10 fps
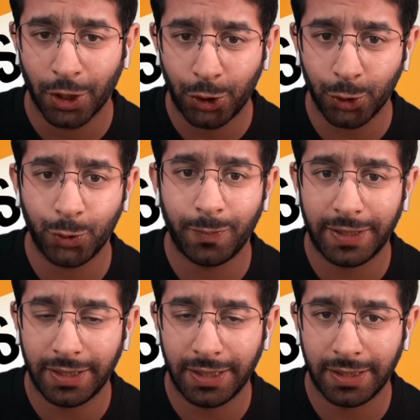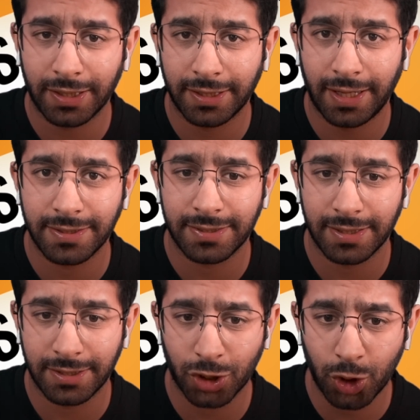too many
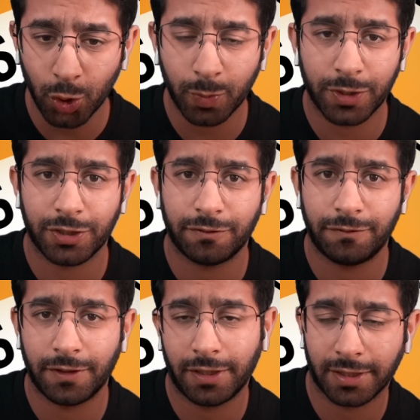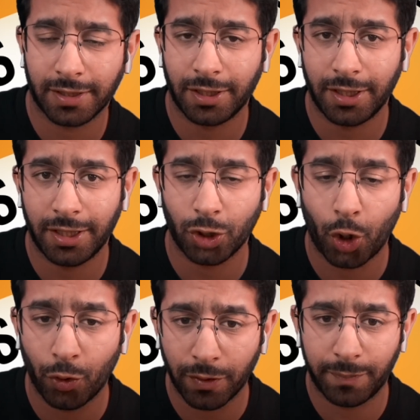cases, too much of work, it
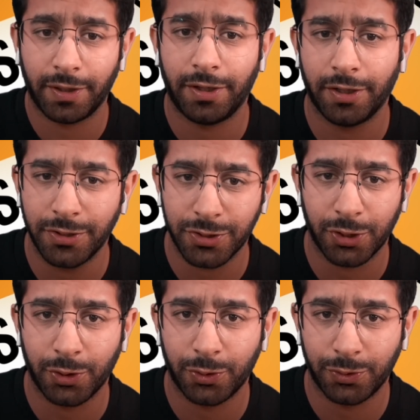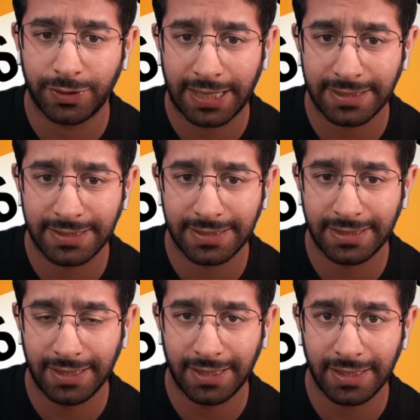overburdens you. That's
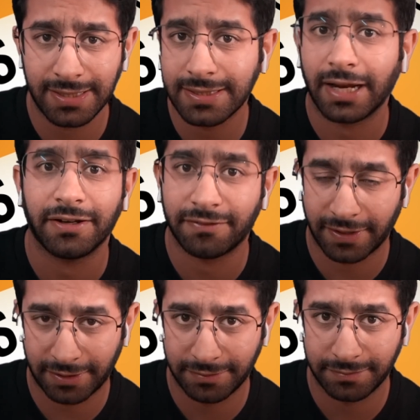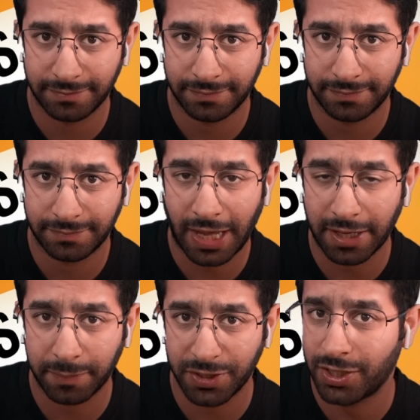the side effect
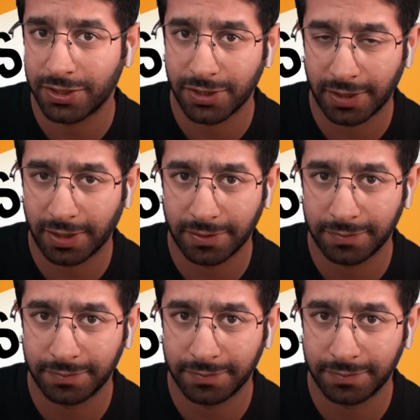at PGI Chandigarh.